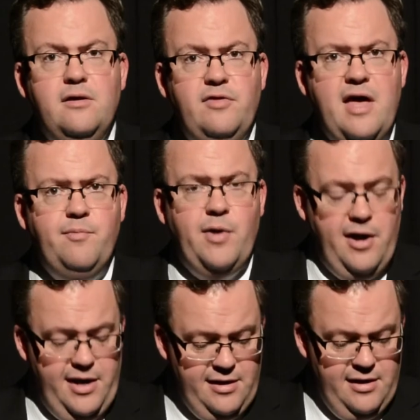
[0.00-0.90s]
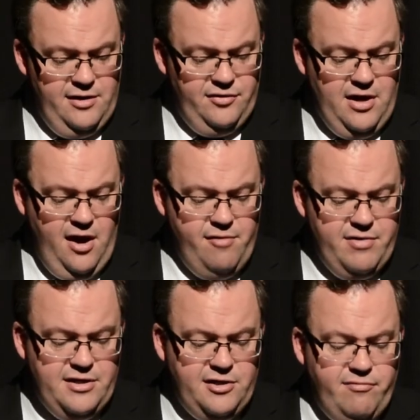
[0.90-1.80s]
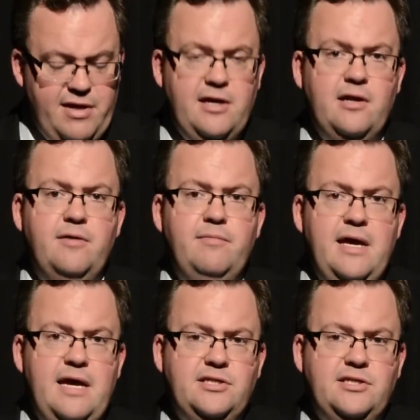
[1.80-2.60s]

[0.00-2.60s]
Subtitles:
Thereby, the RE curriculum